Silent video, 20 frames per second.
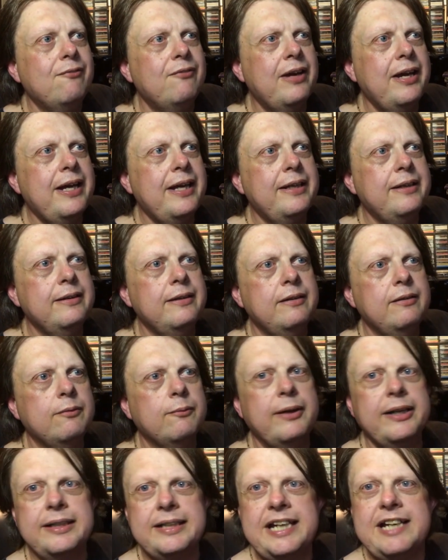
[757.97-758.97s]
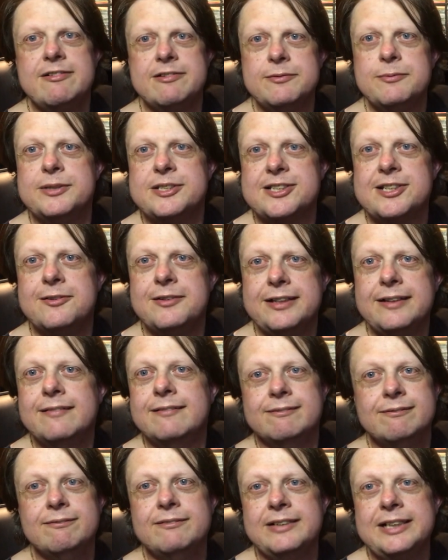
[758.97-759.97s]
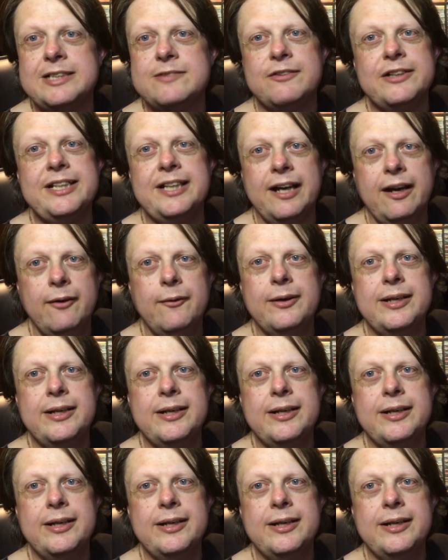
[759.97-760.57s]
Then when Kieran was doing his video,